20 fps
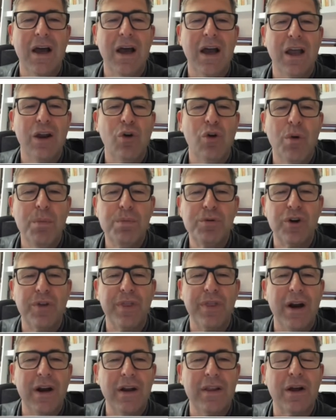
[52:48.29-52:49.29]
an option
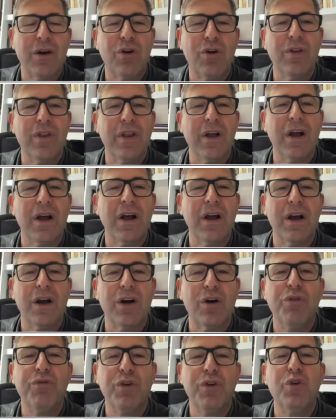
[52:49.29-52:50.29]
there in the
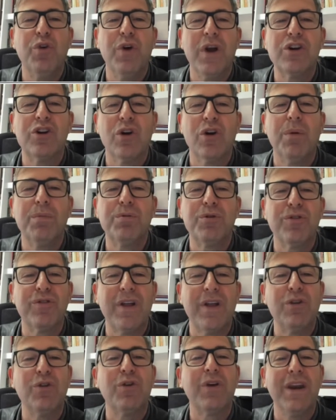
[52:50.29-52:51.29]
configuration options
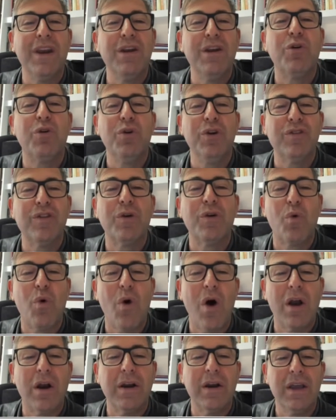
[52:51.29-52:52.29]
that you can increase the
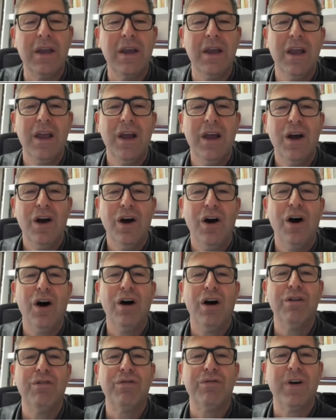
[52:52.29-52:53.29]
quality
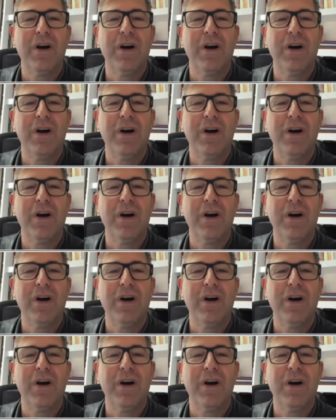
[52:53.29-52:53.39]
of